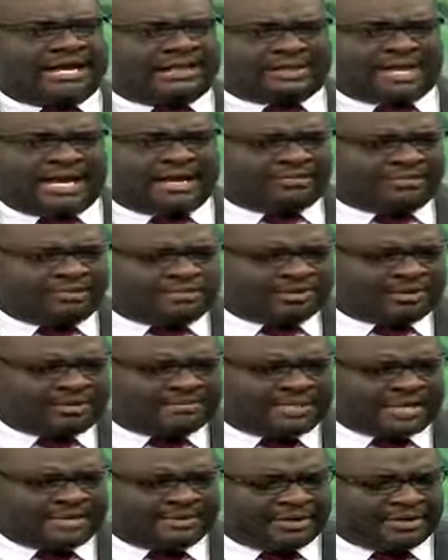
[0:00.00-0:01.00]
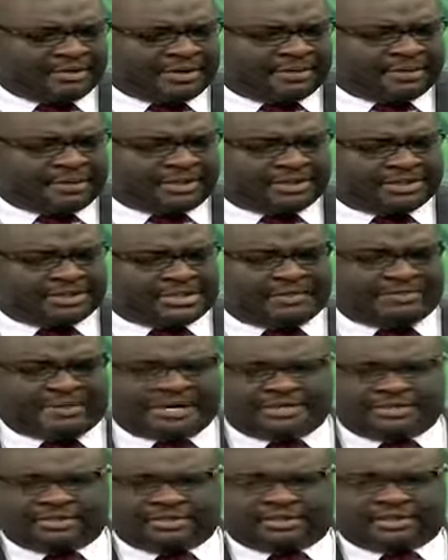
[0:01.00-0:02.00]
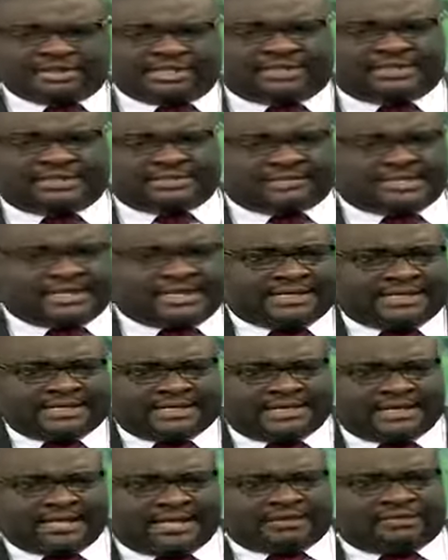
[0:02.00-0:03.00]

think I wrote some time ago about the day my daughter decided